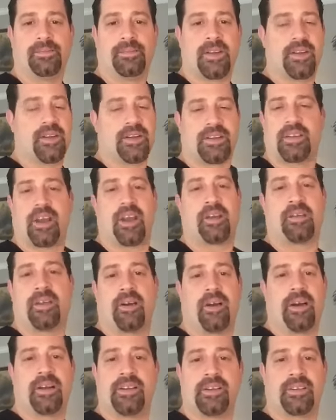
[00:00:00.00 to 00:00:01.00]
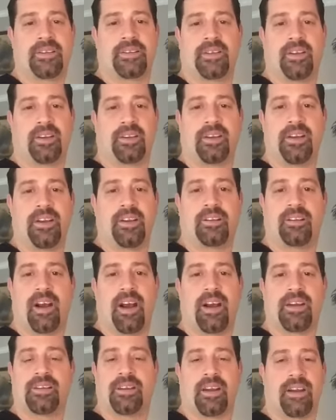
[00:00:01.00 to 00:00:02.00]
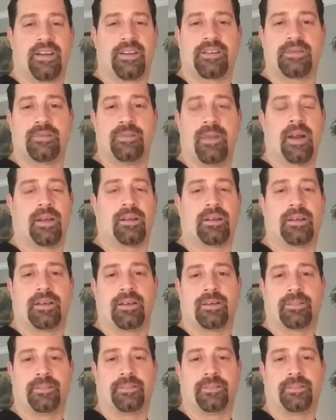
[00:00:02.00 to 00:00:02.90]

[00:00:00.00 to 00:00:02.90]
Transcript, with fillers: They just, I don't know, I just looked in your eyes and I just melt.